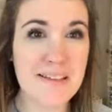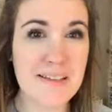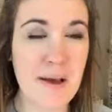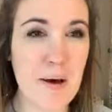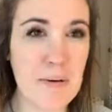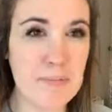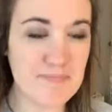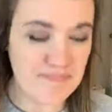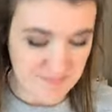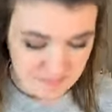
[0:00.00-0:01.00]
So
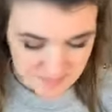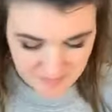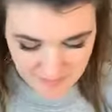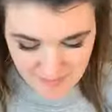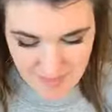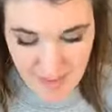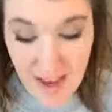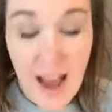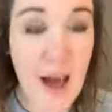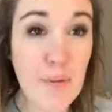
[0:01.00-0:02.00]

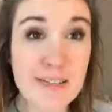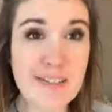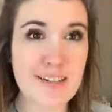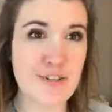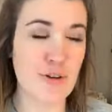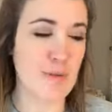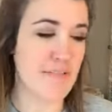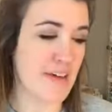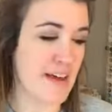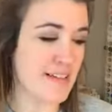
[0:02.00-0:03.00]
I wasn't gonna show my
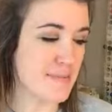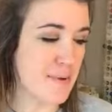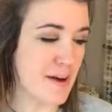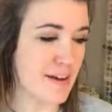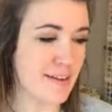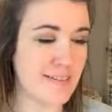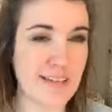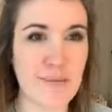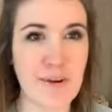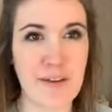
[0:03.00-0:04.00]
face, but I was
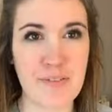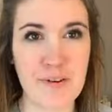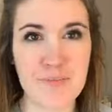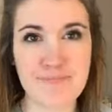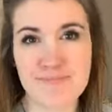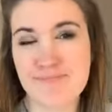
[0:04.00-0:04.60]
like, whatever.